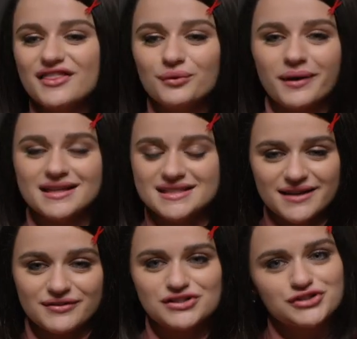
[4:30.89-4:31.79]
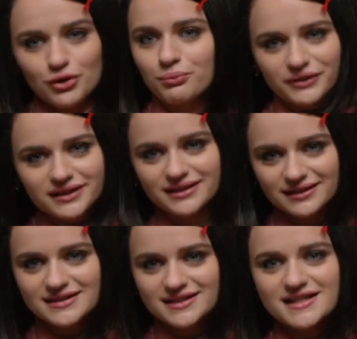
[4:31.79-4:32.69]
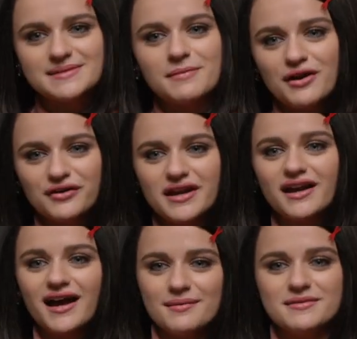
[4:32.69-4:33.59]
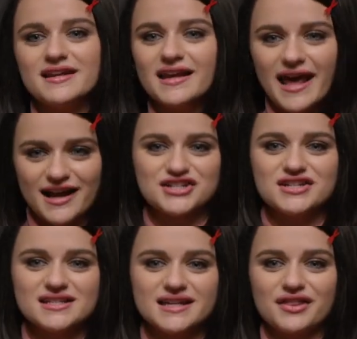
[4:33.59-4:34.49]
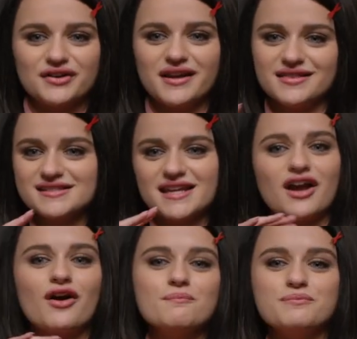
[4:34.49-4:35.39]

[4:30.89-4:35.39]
the way David so brilliantly does marry comedy and action together in this like